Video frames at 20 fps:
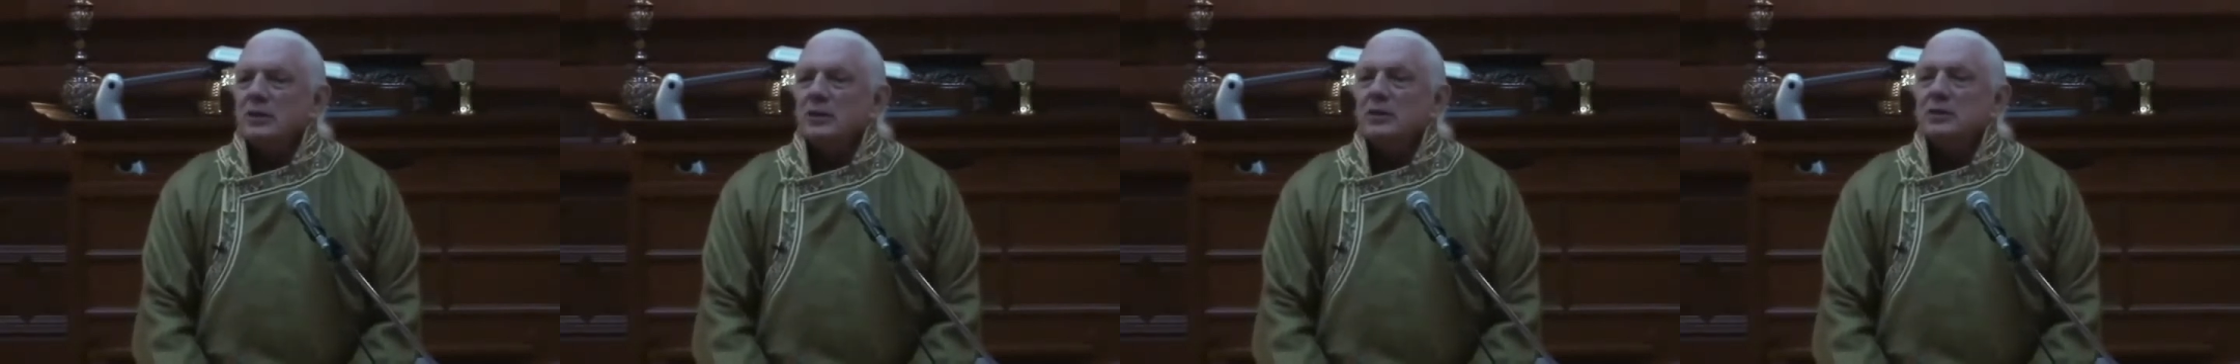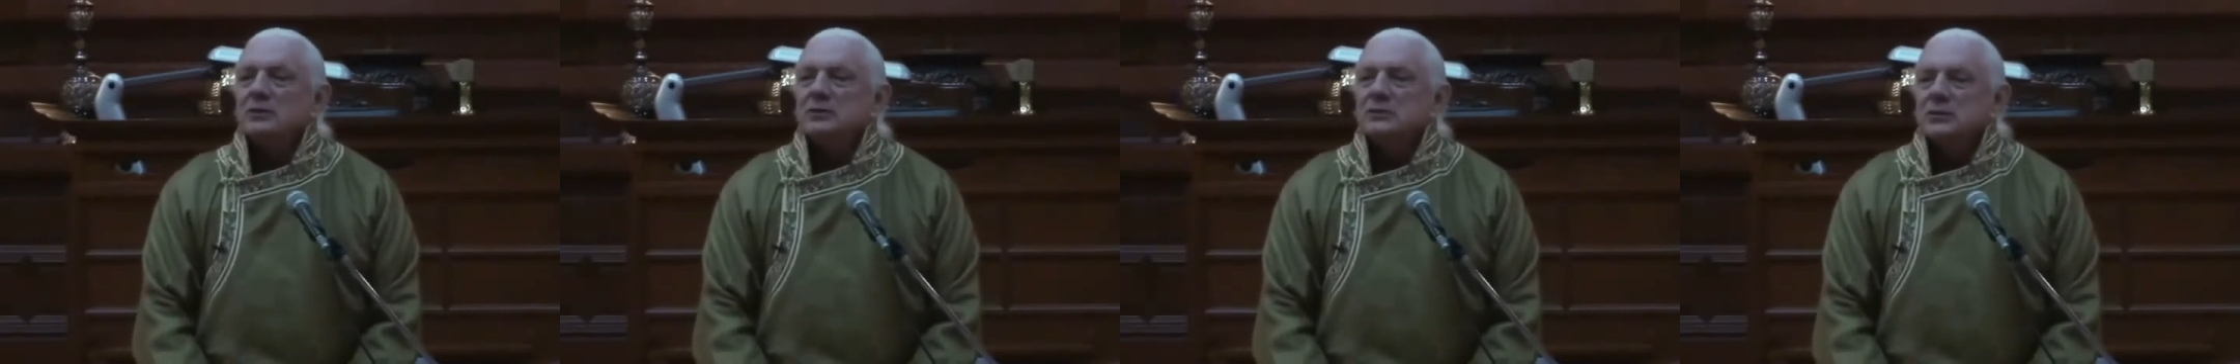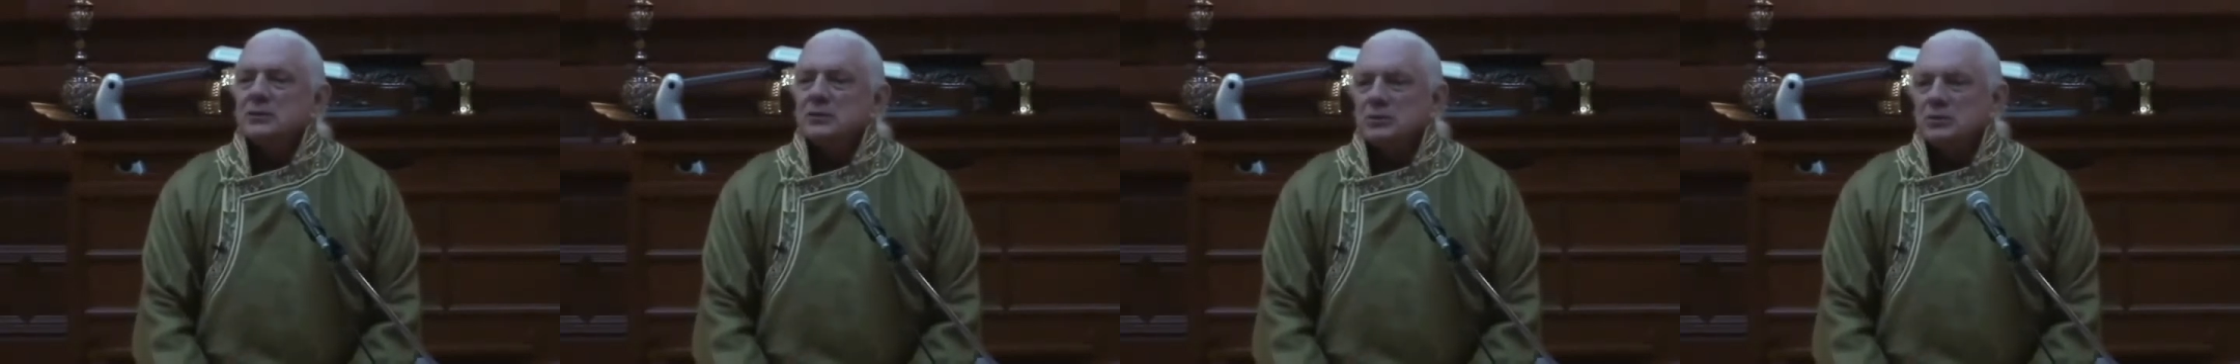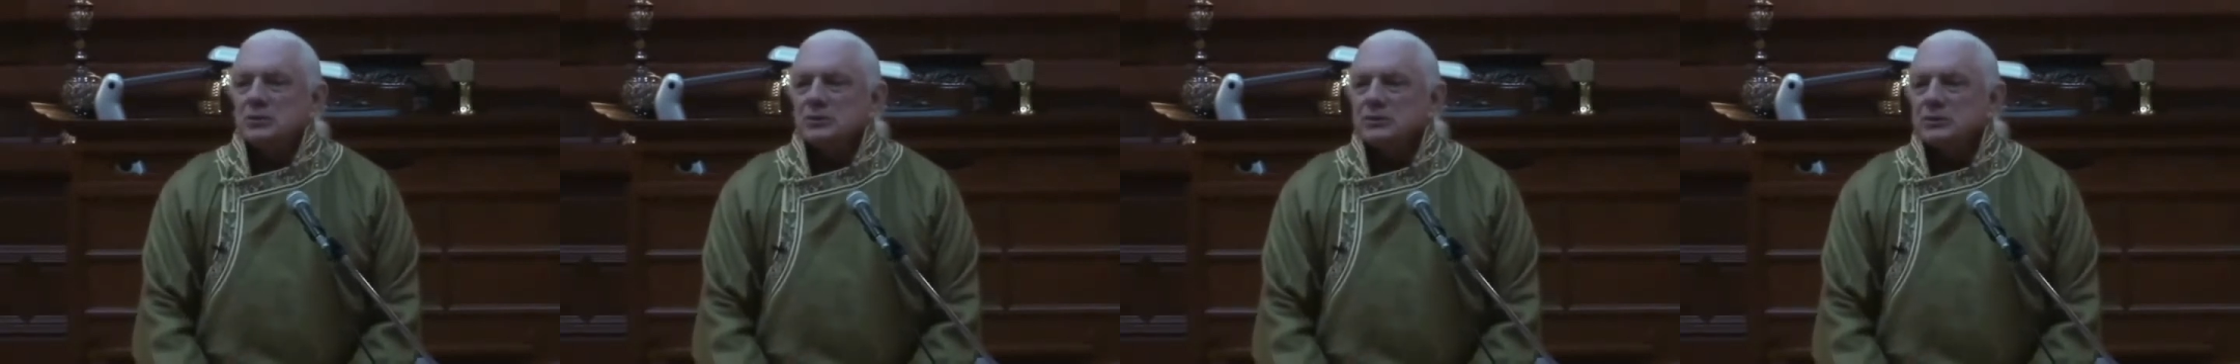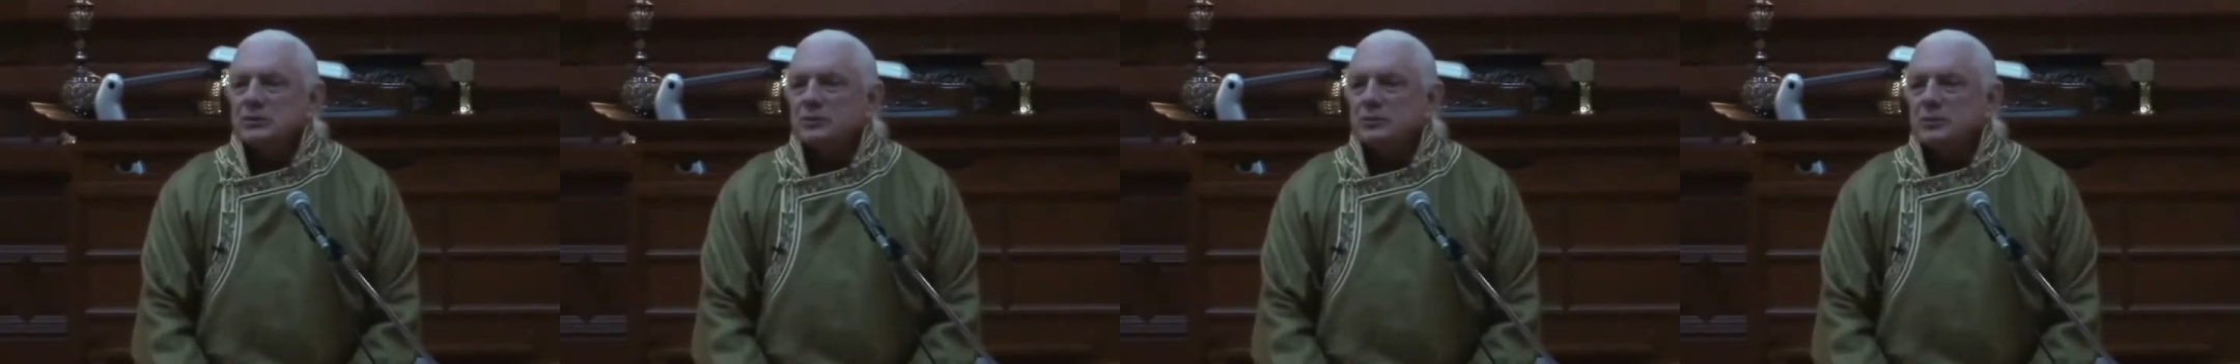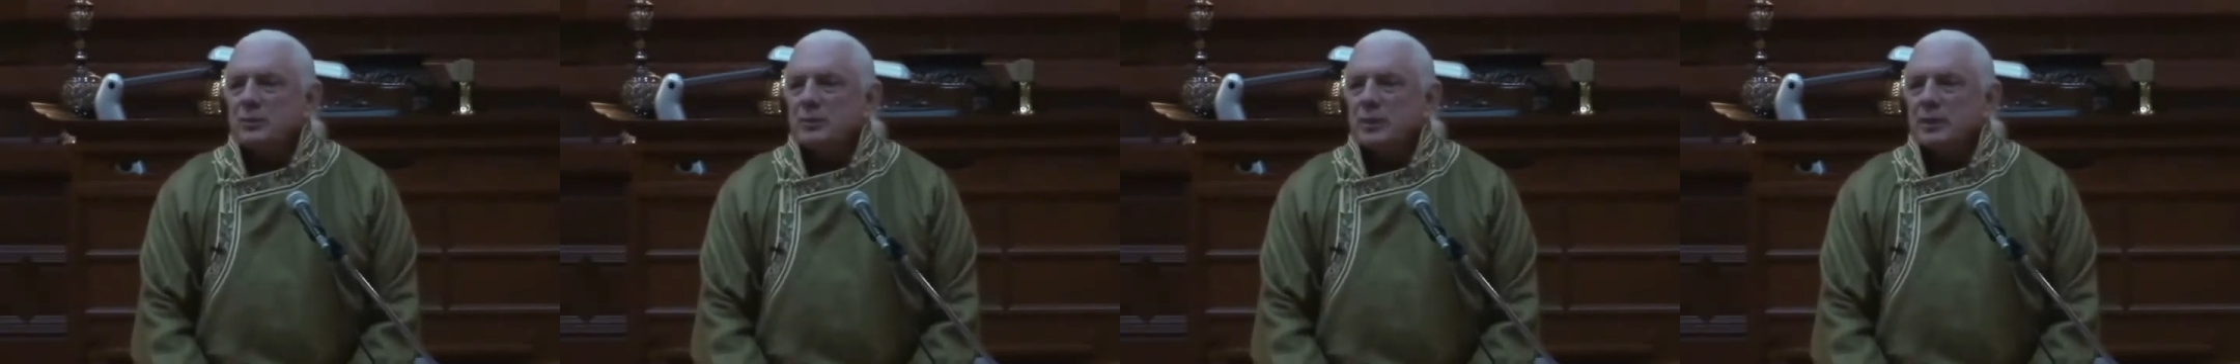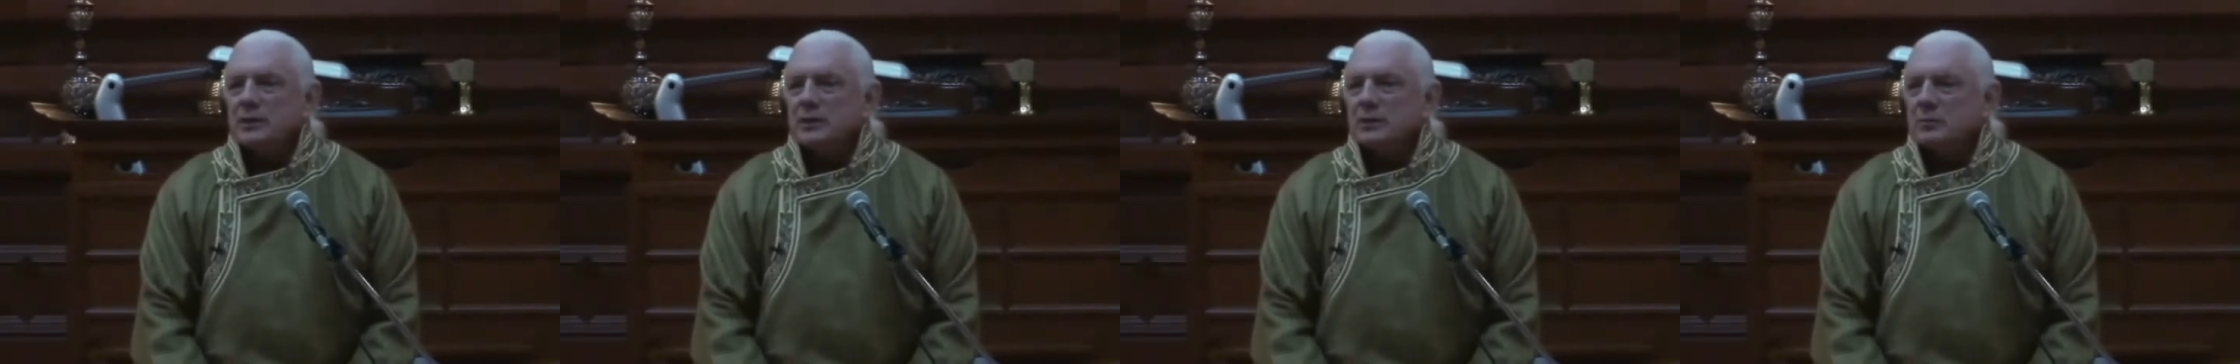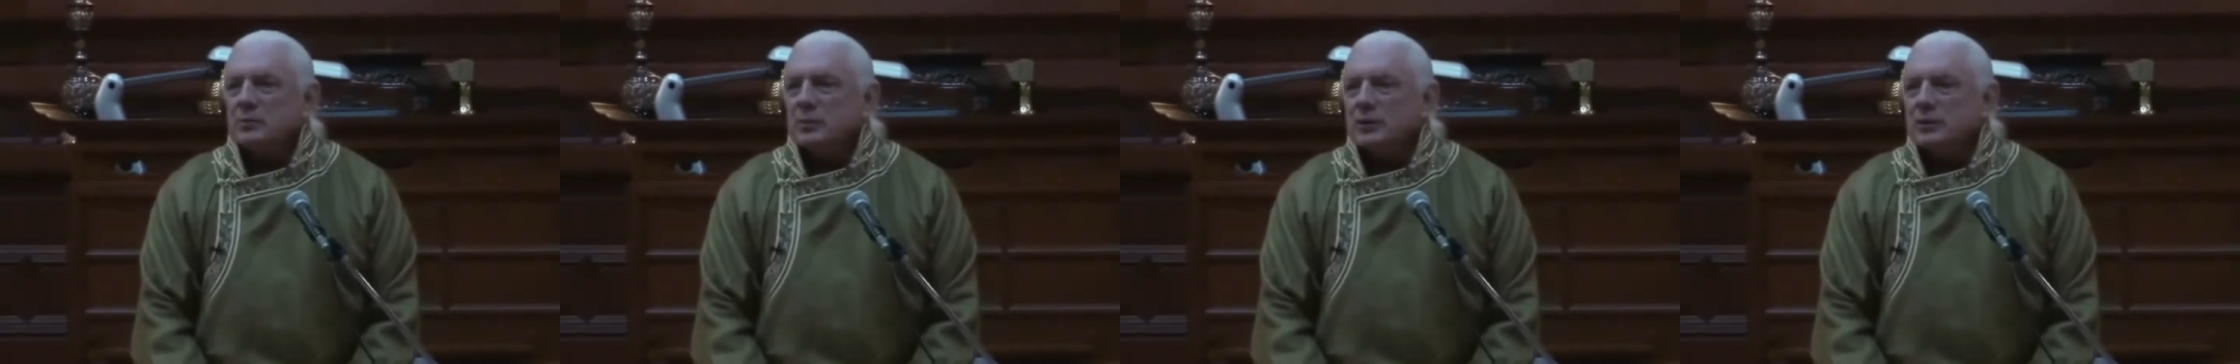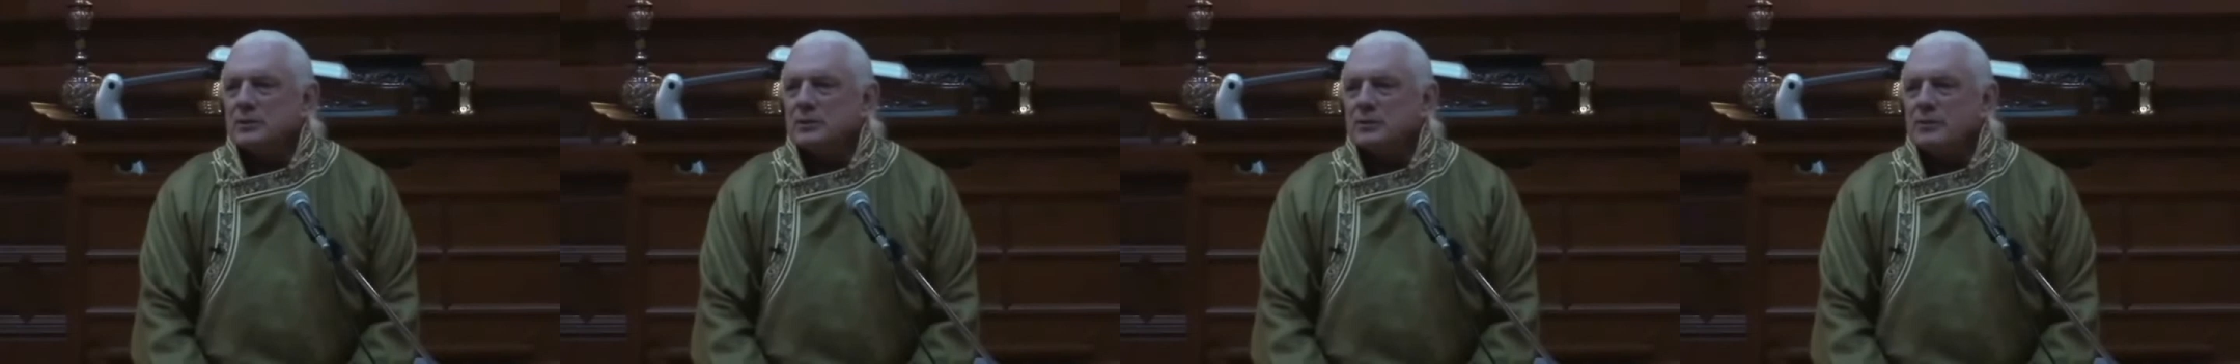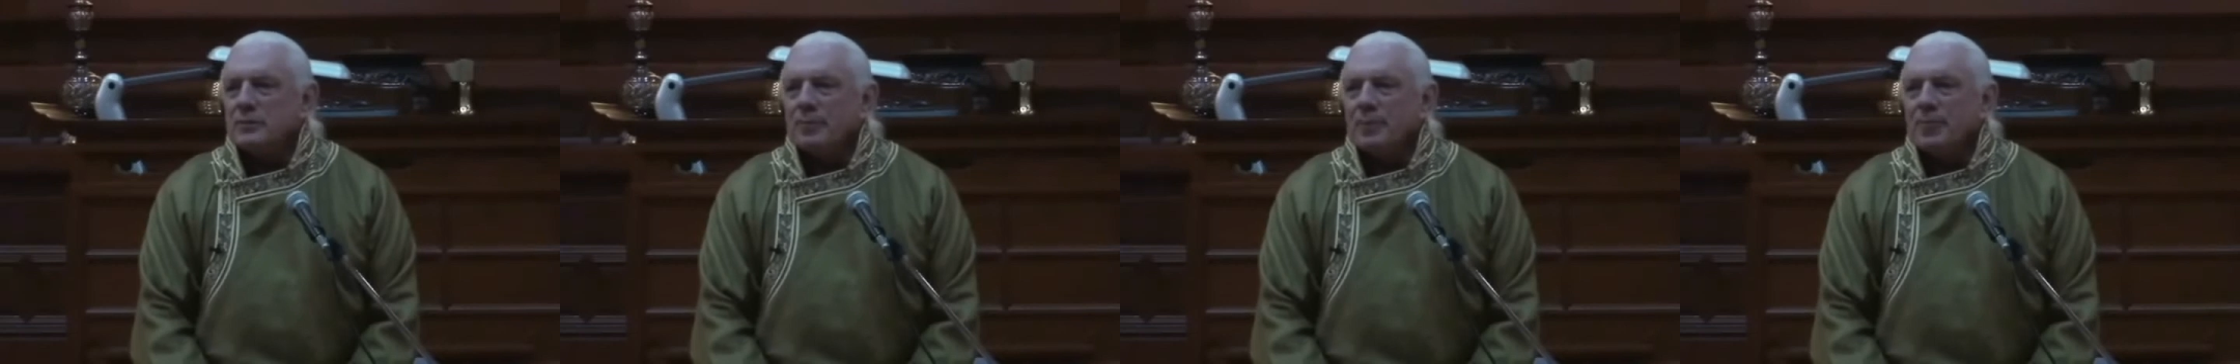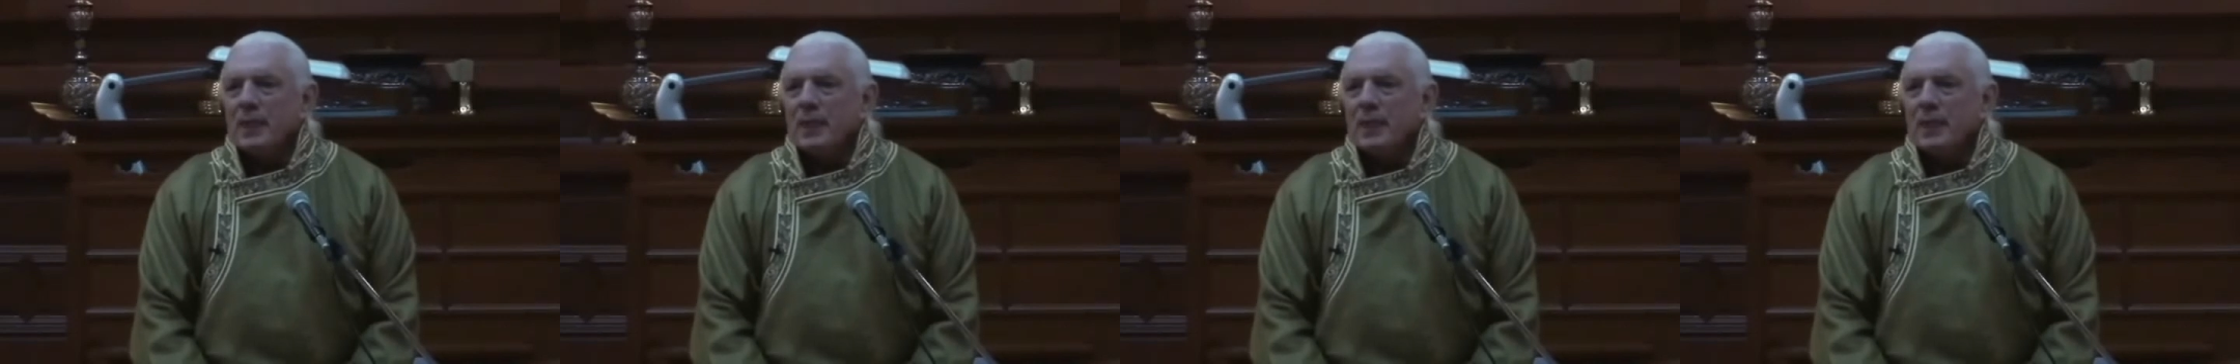all schools of Tibetan Buddhism.